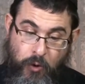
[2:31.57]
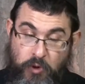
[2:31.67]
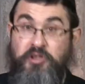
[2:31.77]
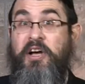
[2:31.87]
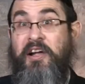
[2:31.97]

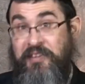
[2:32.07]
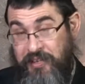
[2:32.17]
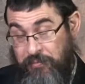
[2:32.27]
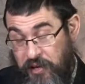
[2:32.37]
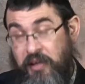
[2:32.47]
which the
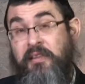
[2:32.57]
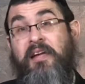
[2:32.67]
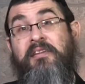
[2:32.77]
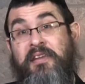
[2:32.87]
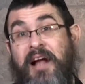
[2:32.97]
Hasidim did,
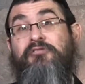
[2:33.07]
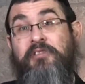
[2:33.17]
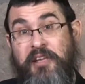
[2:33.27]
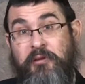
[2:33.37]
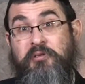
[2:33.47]
and
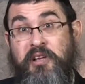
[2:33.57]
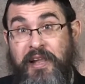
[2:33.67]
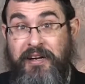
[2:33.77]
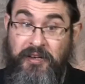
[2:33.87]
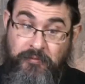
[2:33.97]
naturally he was
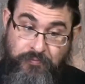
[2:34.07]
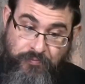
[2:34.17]
elected.